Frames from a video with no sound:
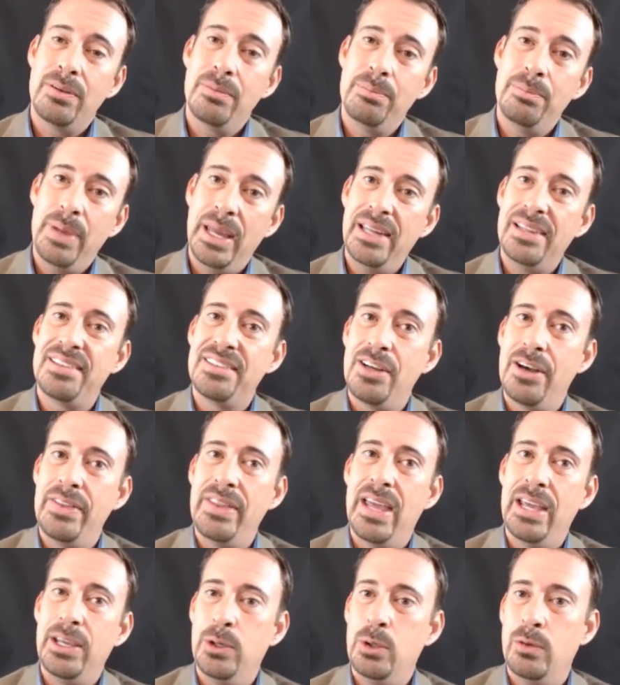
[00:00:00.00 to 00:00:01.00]
based on
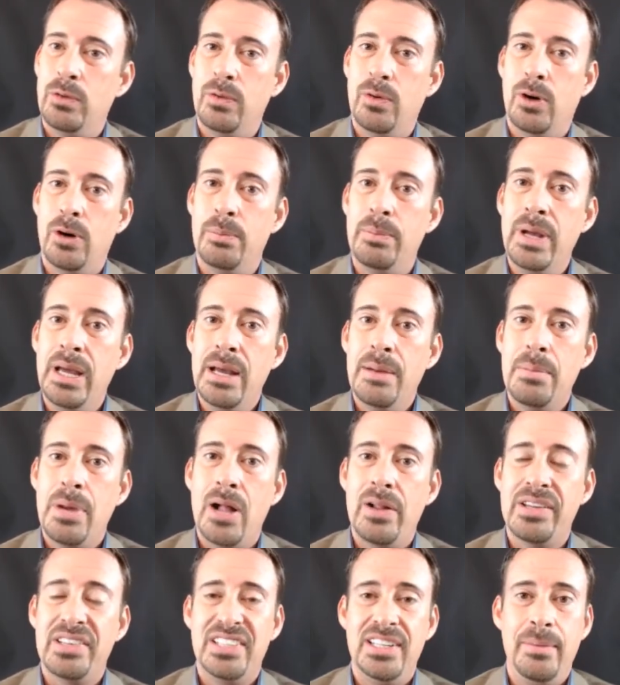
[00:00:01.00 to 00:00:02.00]
that uniform
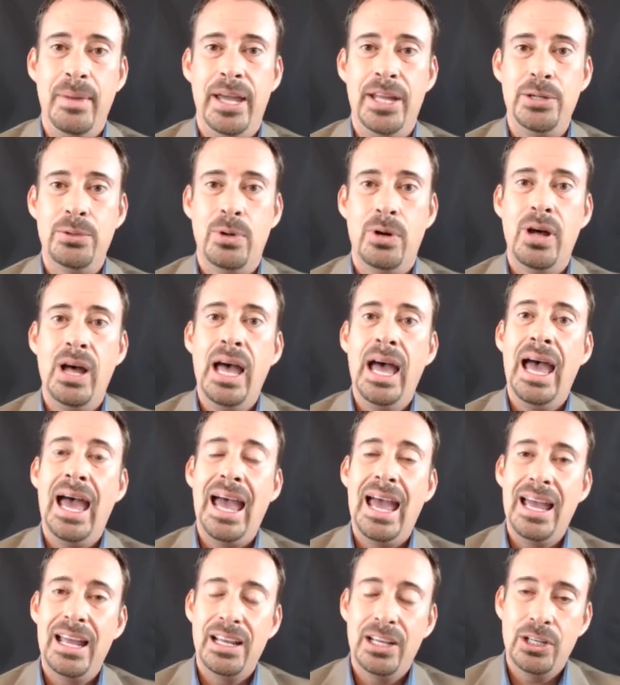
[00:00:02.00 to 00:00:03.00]
policy manual,
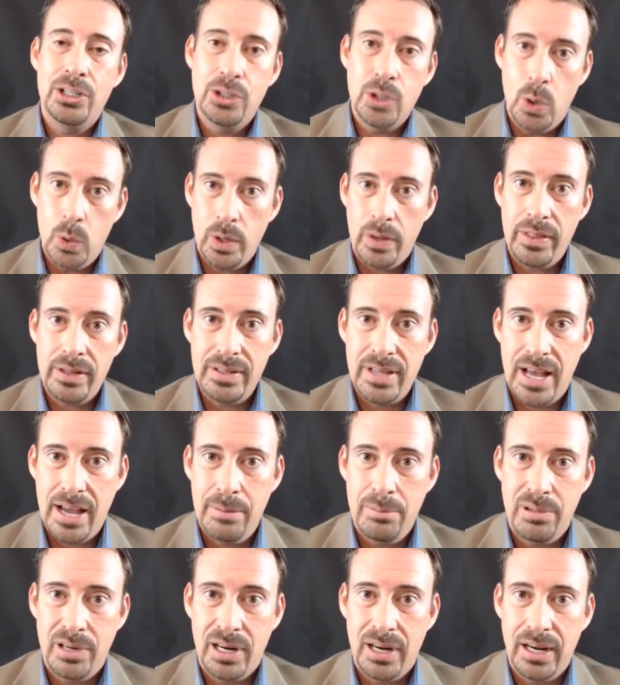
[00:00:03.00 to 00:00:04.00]
go to the
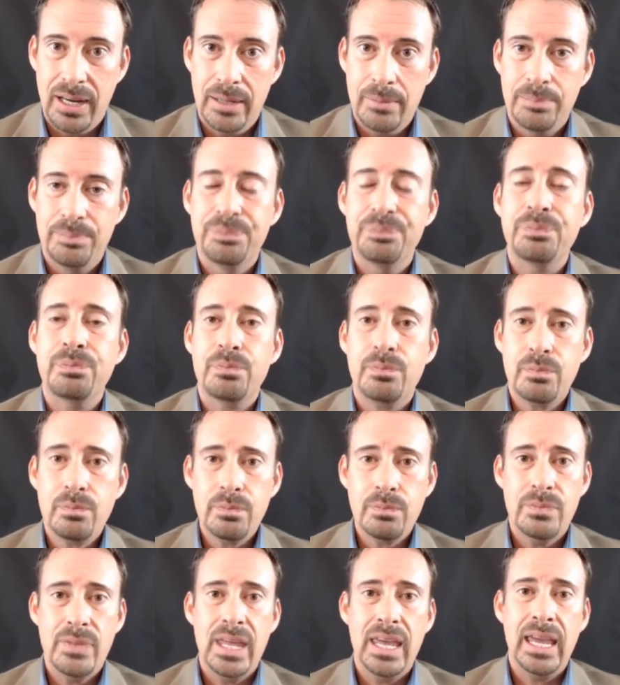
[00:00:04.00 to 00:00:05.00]
library
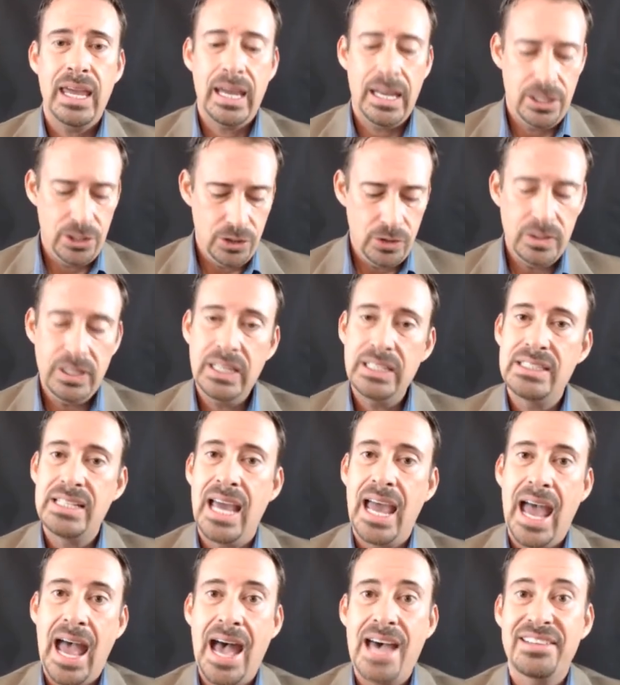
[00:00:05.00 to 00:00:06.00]
and you need
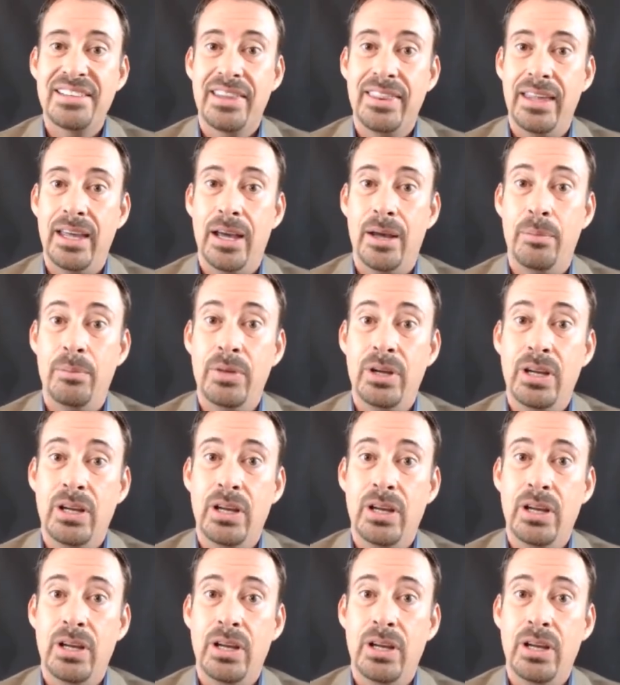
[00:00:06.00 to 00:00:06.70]
to ask them